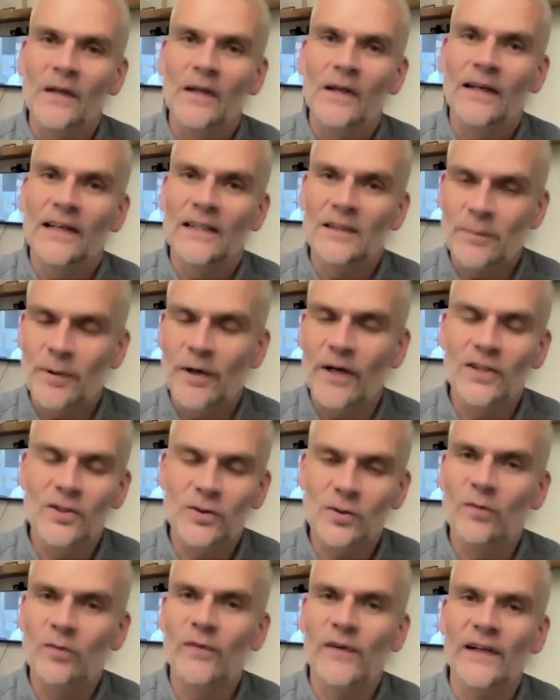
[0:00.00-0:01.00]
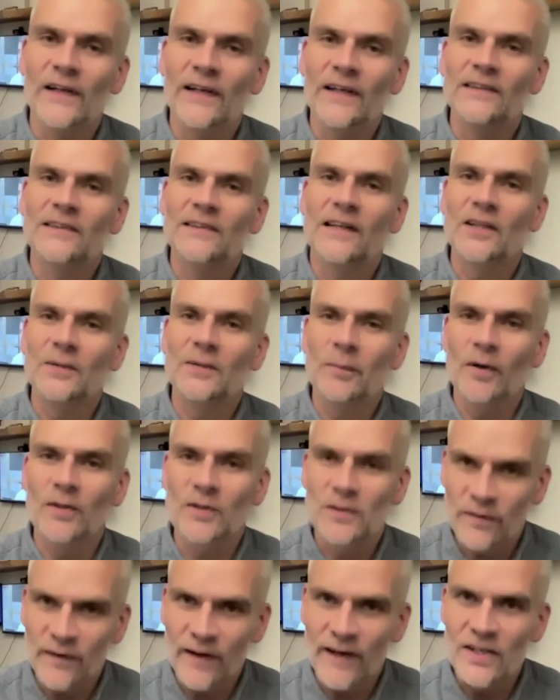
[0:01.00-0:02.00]
his personal feelings and his
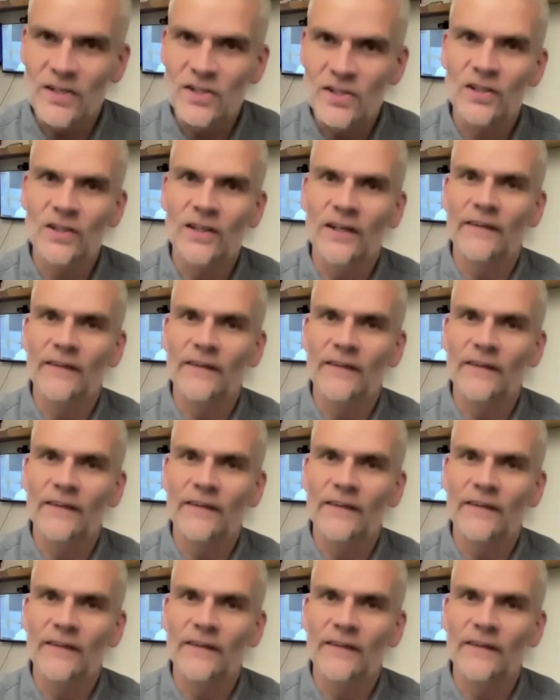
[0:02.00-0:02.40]
motivation